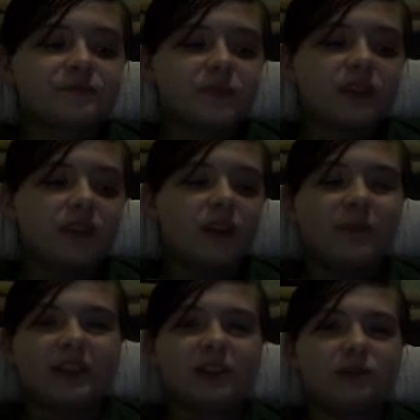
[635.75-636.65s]
Because I was
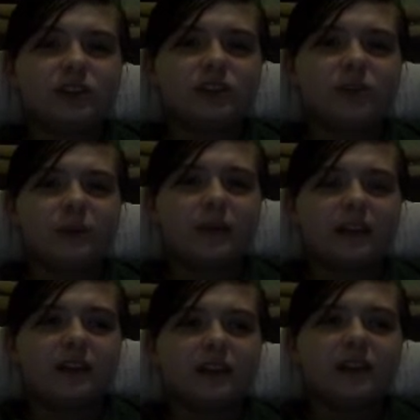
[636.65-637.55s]
stupid back then.
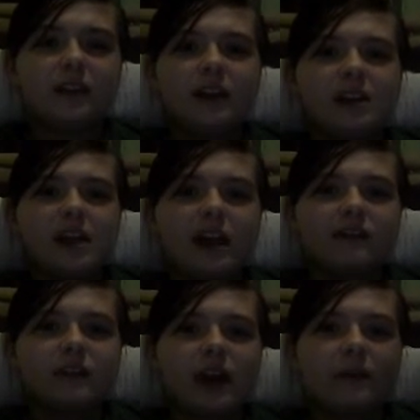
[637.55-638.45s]
And after that,
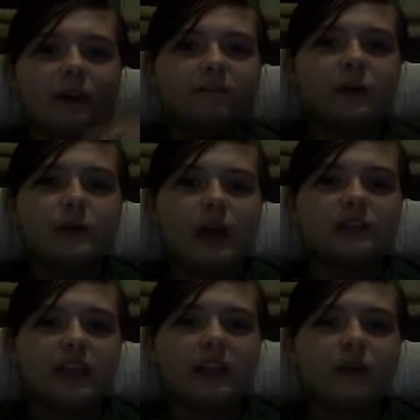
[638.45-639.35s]
my phone got taken
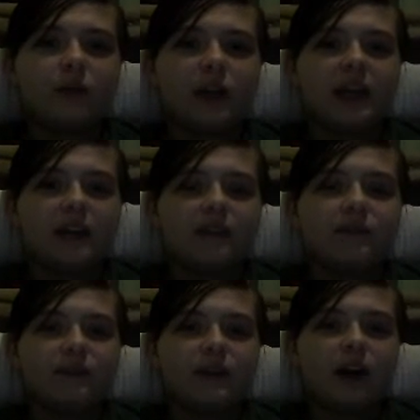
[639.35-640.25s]
away, and I've never
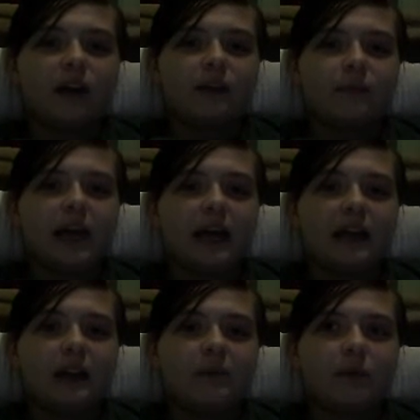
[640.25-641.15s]
gotten it back, and I'm
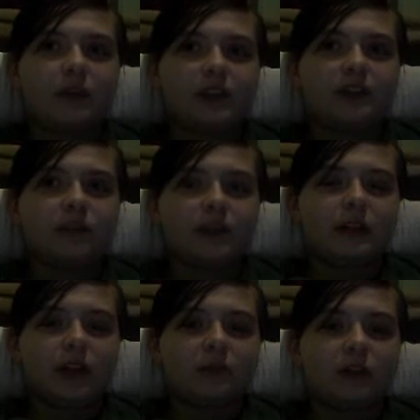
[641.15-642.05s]
pretty sure my grandma
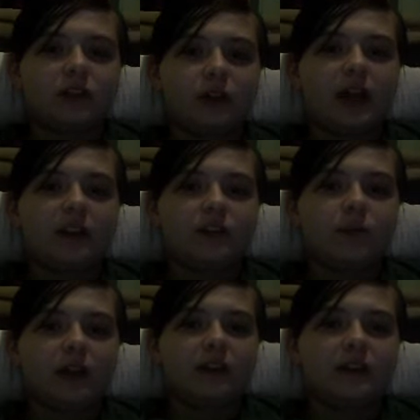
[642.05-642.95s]
still has it because
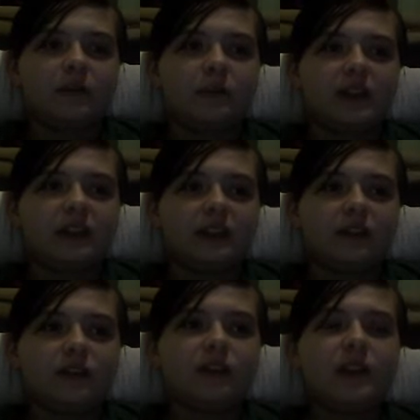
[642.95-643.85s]
it's been
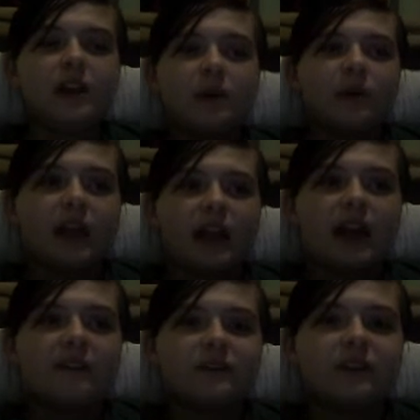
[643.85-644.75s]
years, but I have
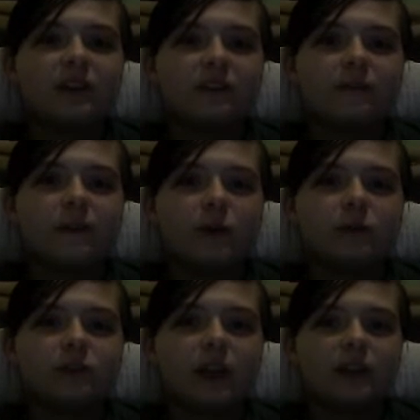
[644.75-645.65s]
seen the phone, like,
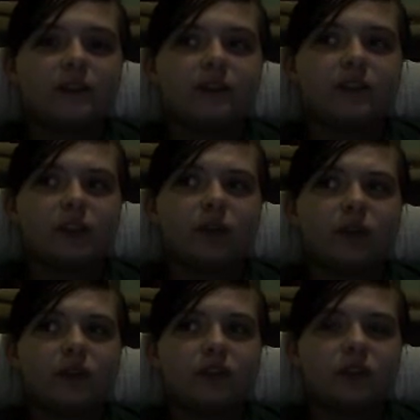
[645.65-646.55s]
still
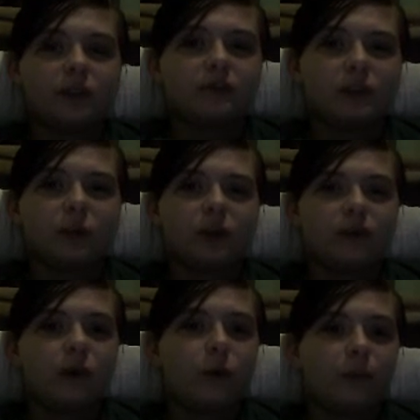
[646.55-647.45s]
stuffed in one of her old
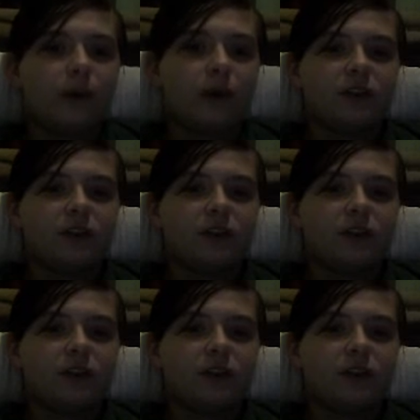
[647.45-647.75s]
purses.